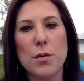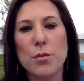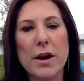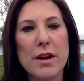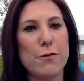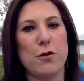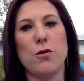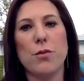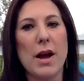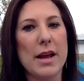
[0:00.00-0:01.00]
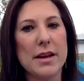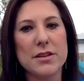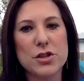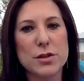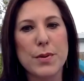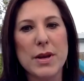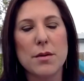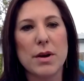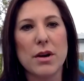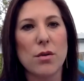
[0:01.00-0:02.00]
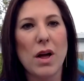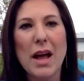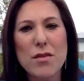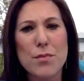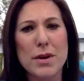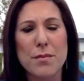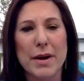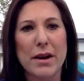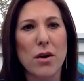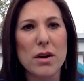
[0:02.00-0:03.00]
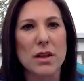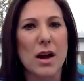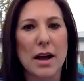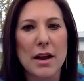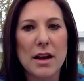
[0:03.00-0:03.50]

brain food right is just being in my car well i haven't been in my car a lot